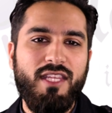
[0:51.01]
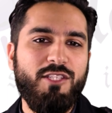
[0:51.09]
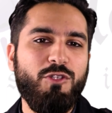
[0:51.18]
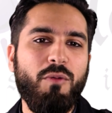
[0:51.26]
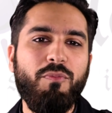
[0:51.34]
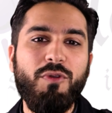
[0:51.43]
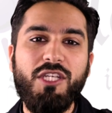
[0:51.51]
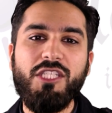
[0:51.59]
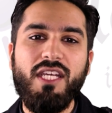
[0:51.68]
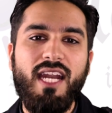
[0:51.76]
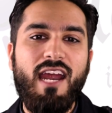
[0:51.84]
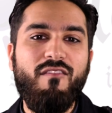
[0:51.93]
that you
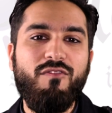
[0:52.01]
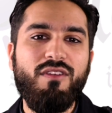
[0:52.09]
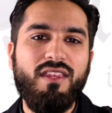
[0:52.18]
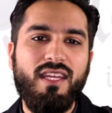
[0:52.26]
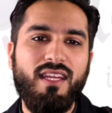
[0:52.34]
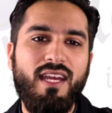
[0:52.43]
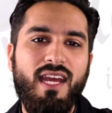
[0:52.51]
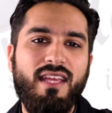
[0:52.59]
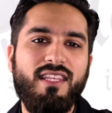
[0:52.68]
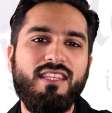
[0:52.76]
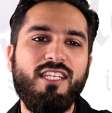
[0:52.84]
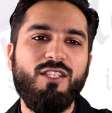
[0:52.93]
appreciate everything
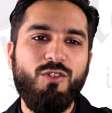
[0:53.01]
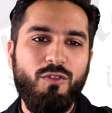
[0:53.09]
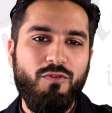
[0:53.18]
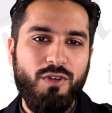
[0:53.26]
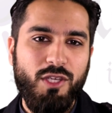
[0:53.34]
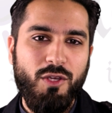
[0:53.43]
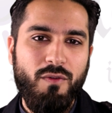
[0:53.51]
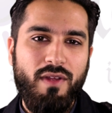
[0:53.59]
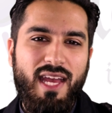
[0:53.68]
that they do for you.